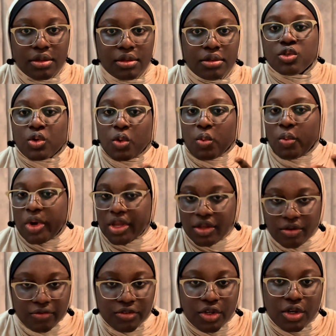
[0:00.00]
So when
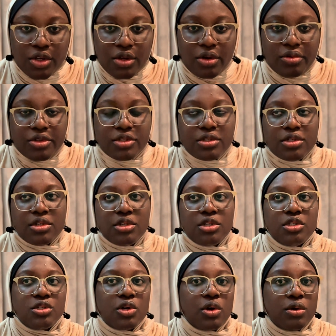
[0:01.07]
you've done your
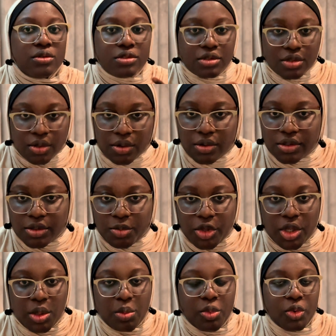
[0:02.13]
research, consult
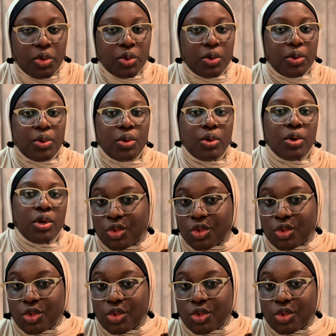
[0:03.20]
people,